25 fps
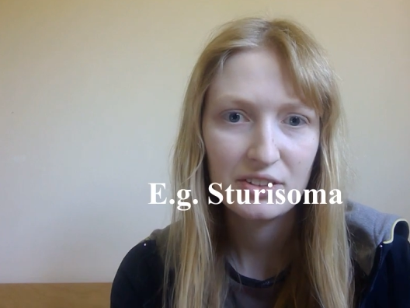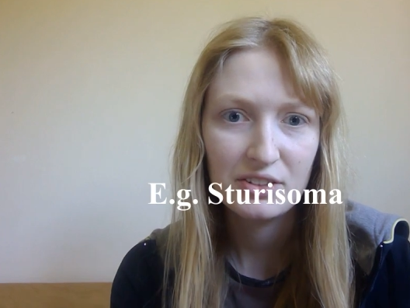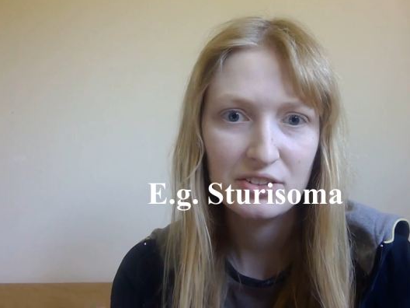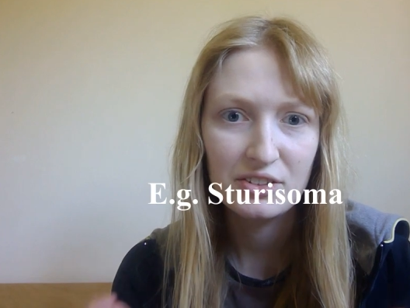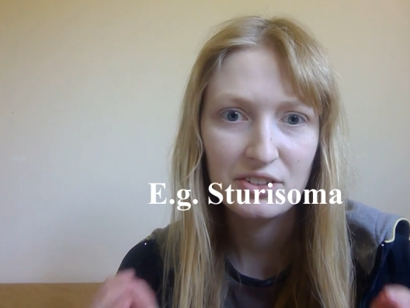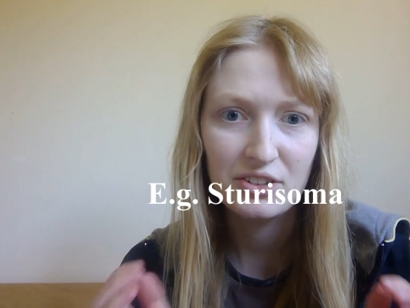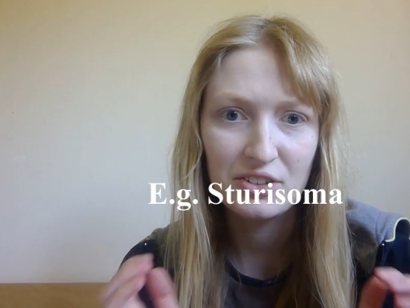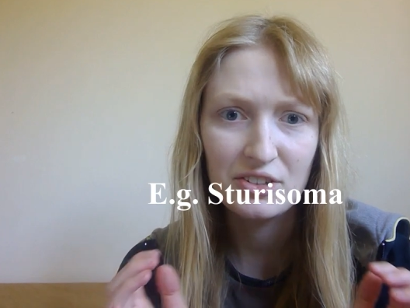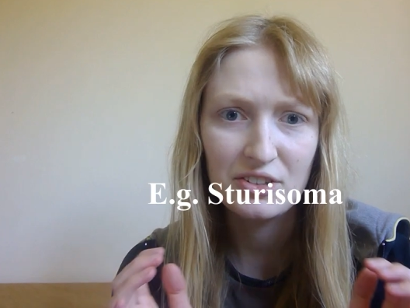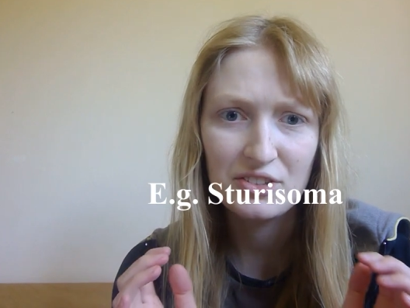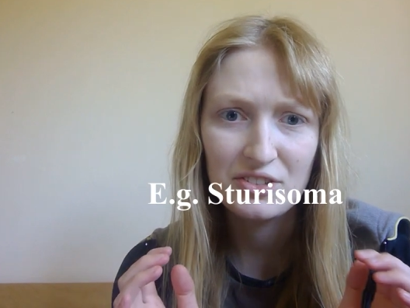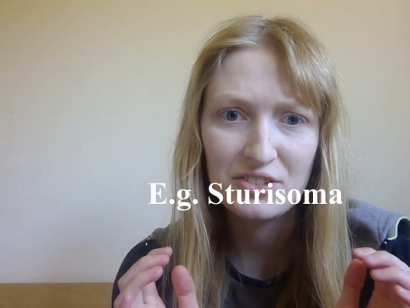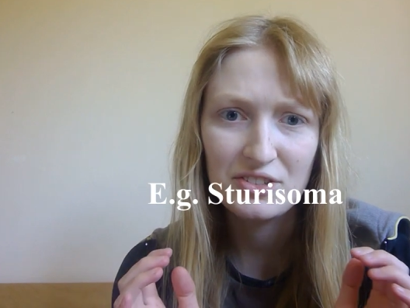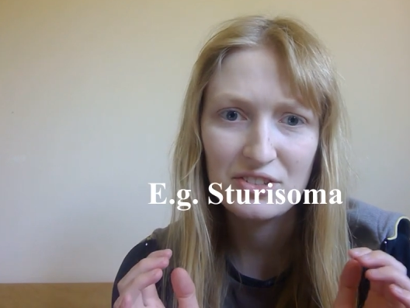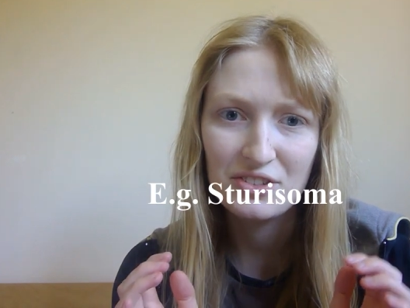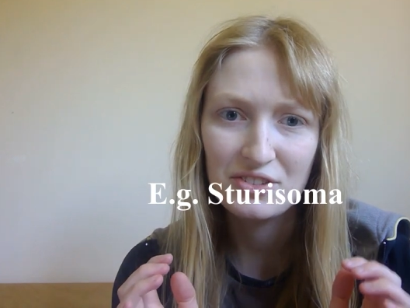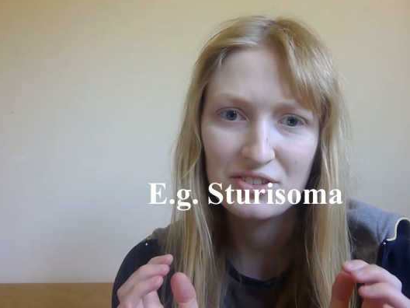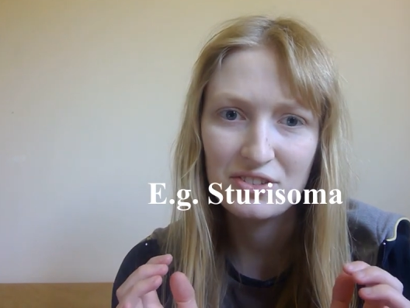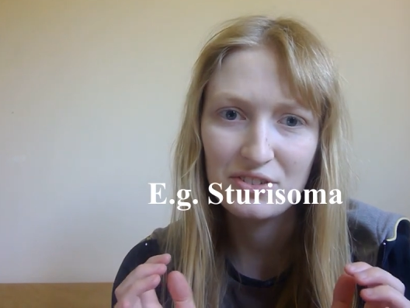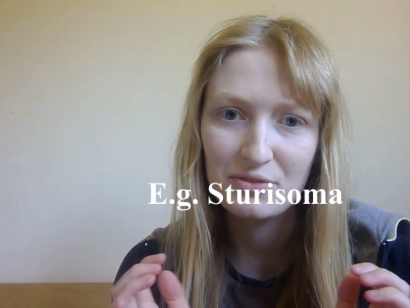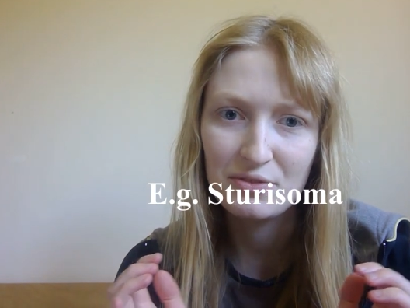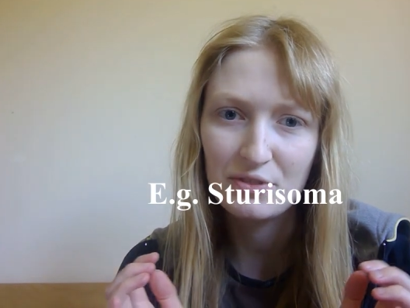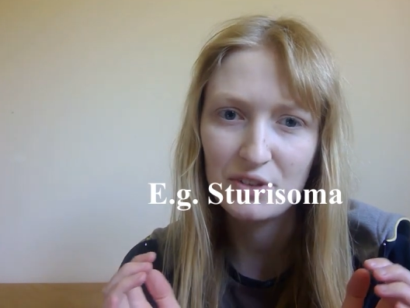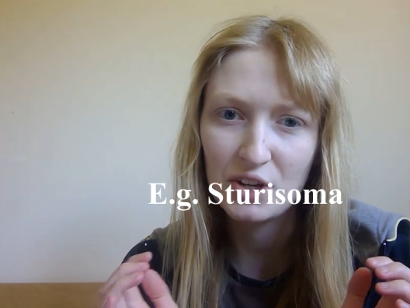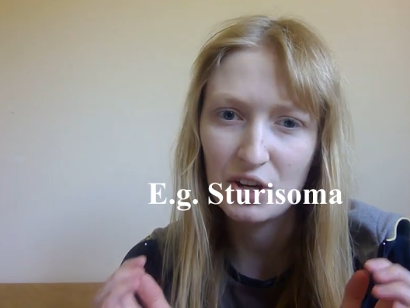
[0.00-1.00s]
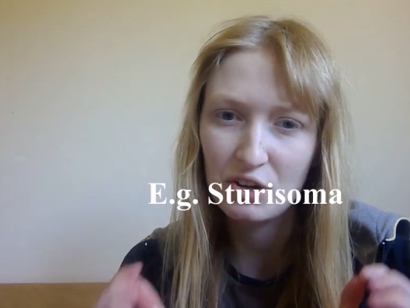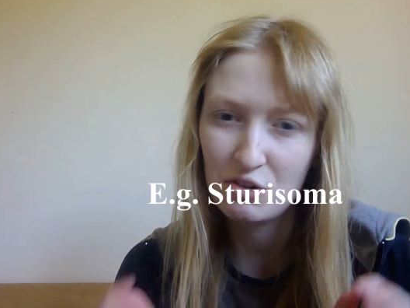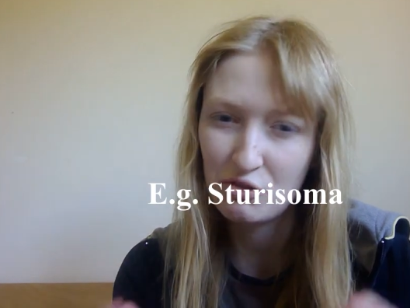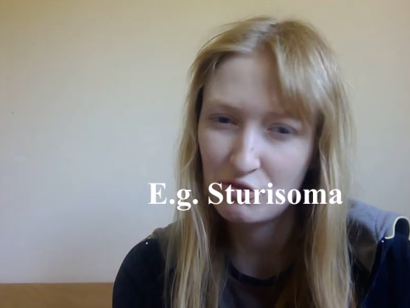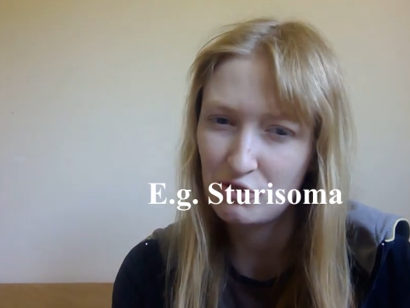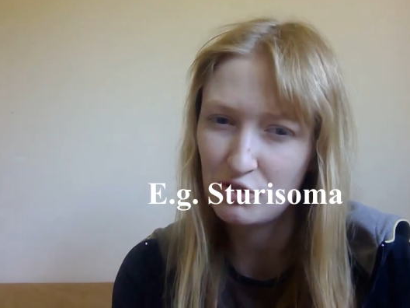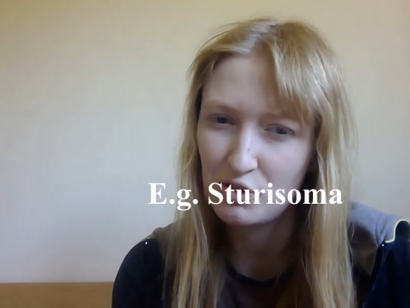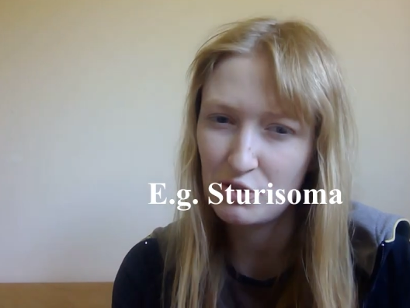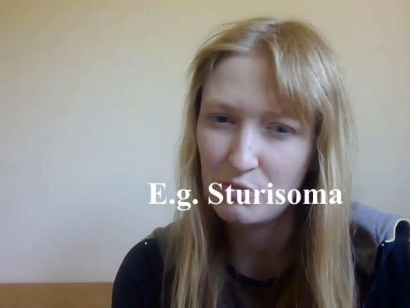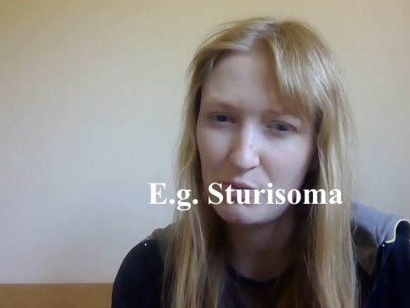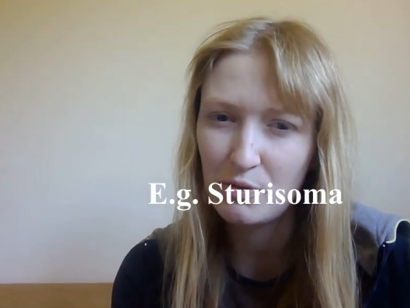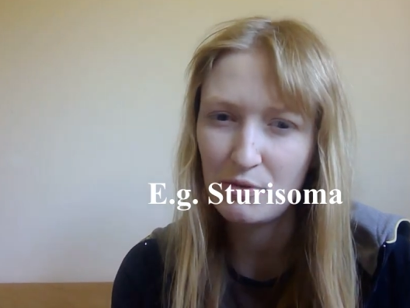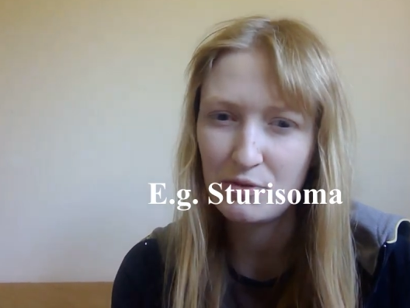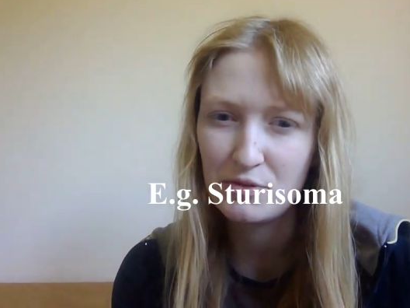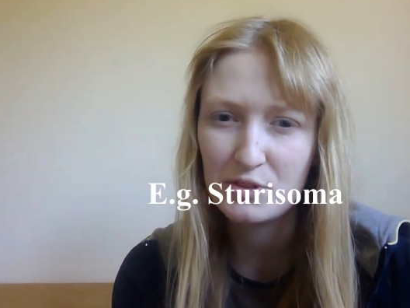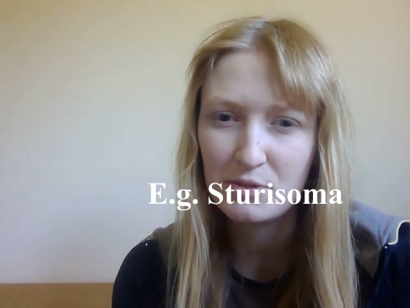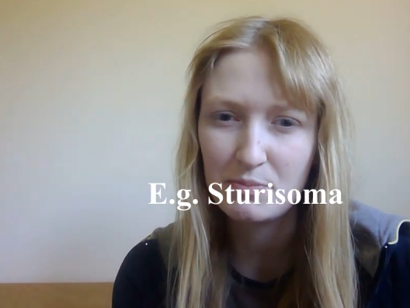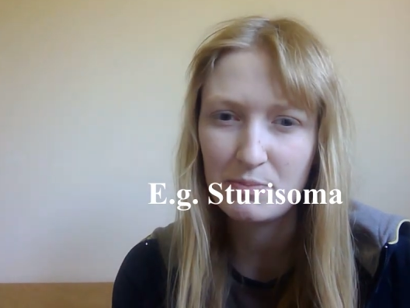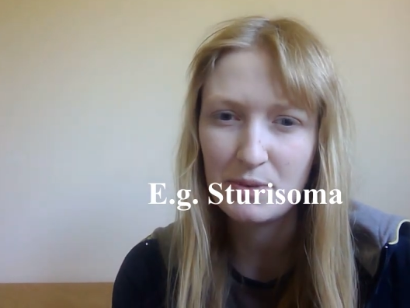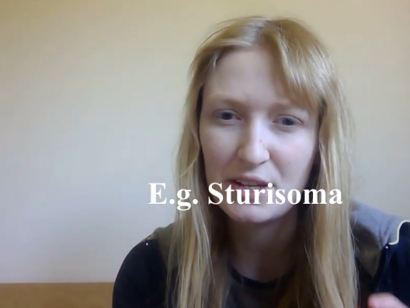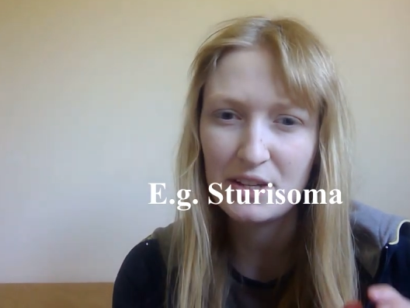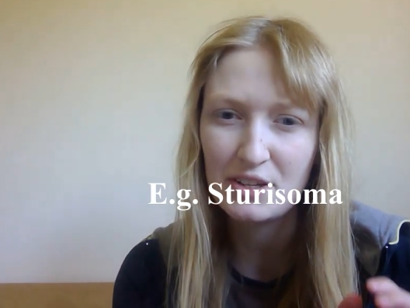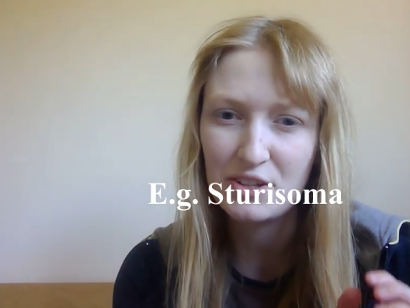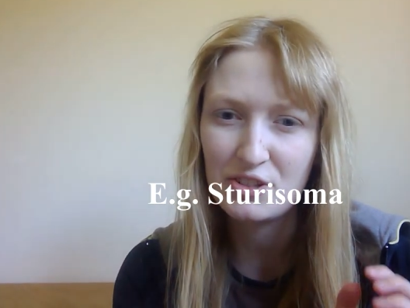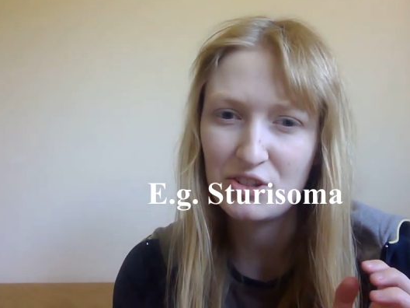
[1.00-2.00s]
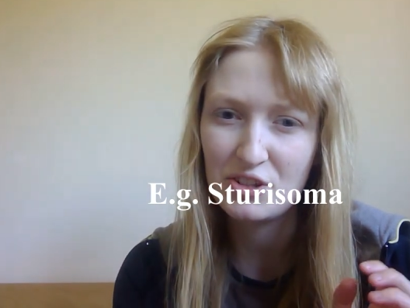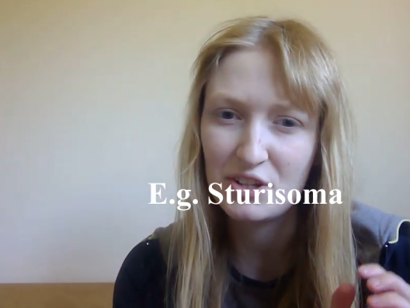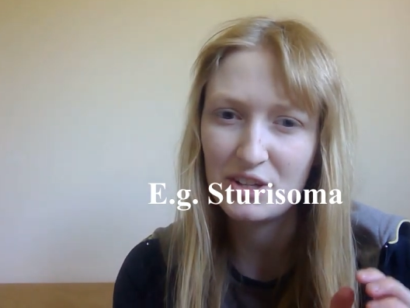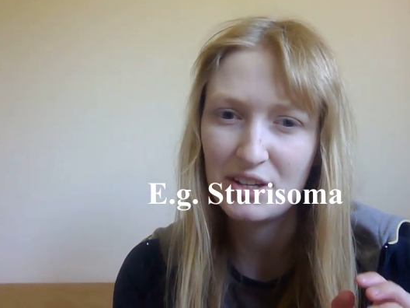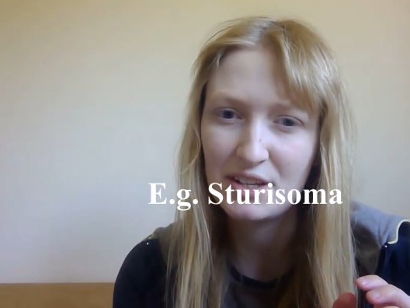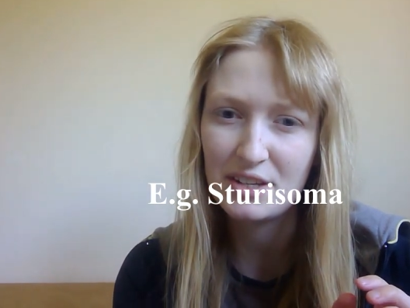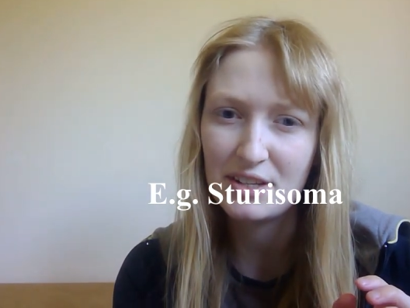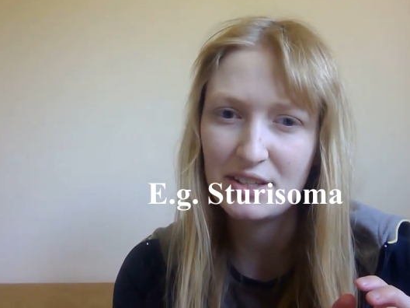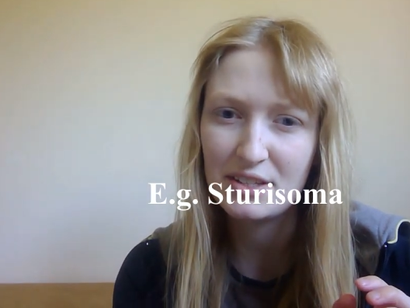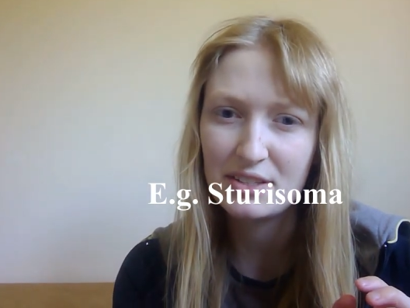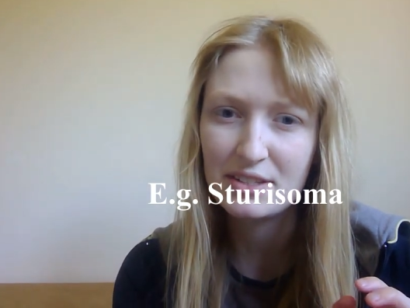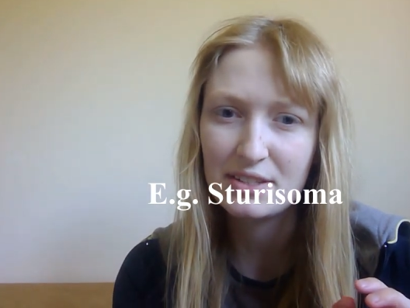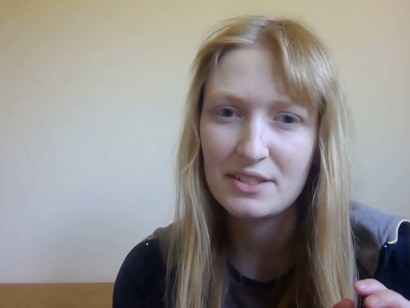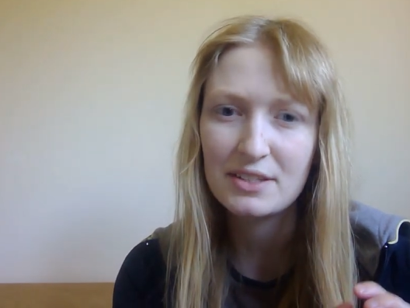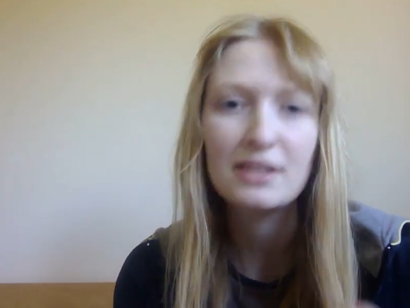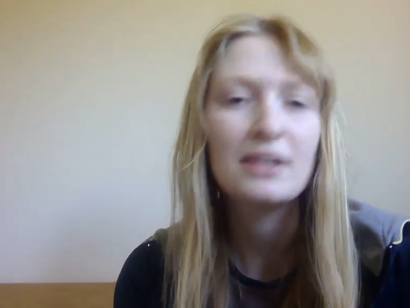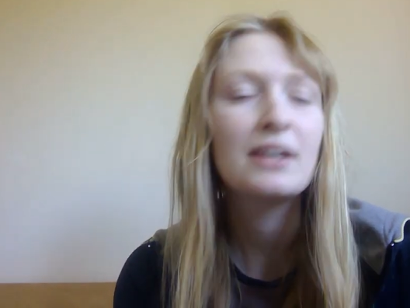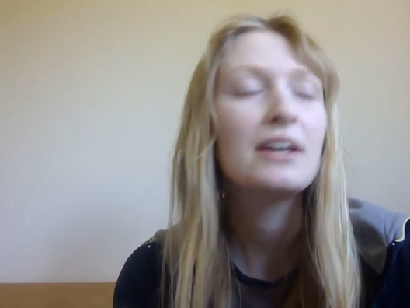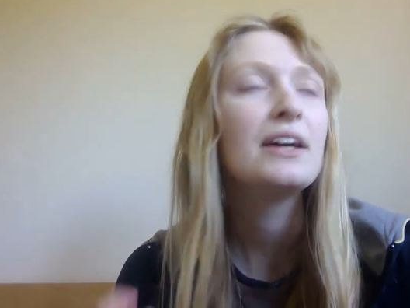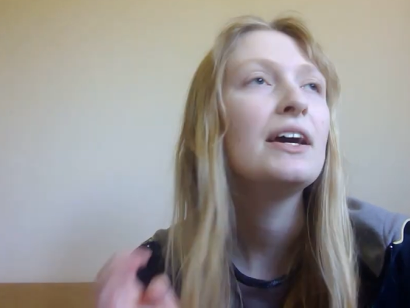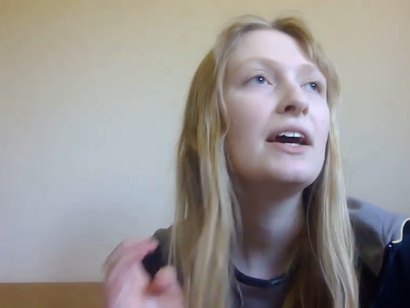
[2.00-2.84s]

the sort of a group of species